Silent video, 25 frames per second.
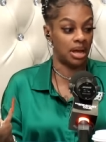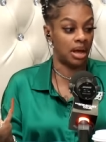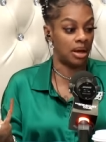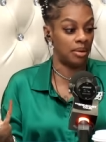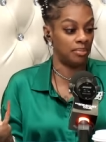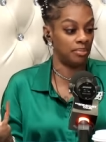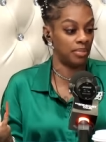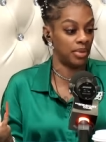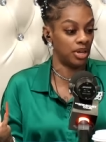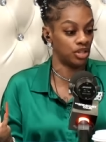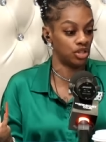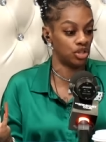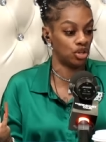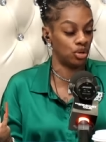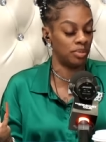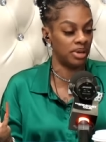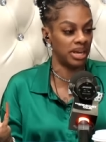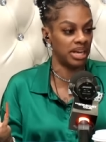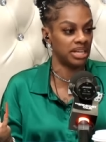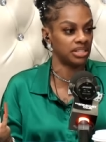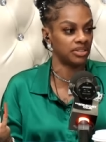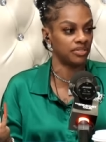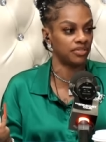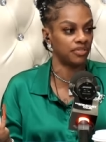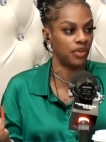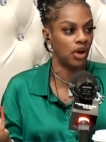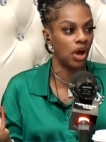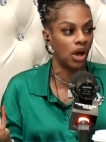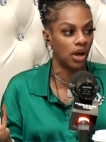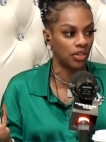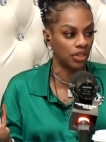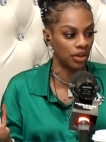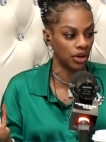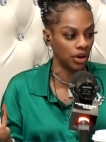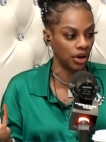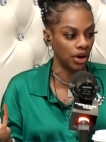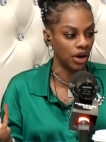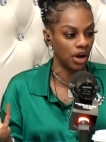I'm assuming as a
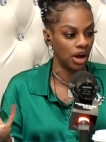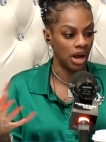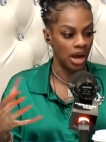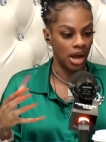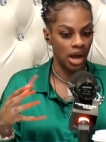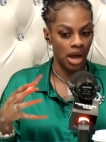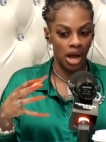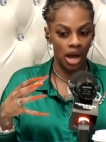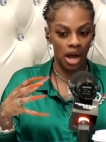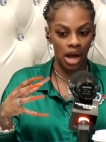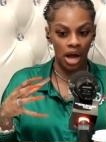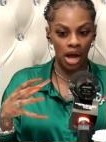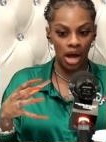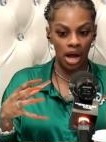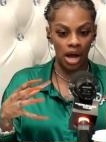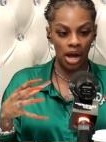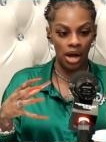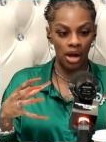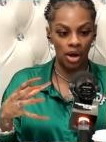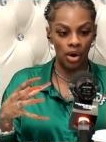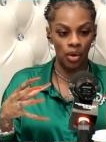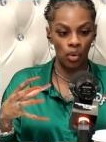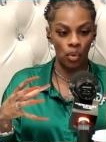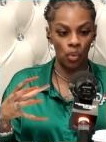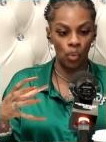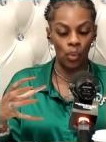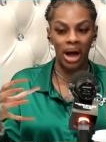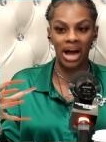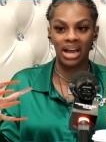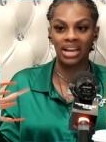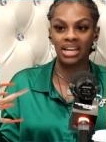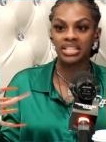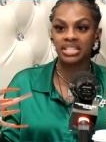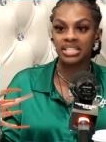father, uh, while child.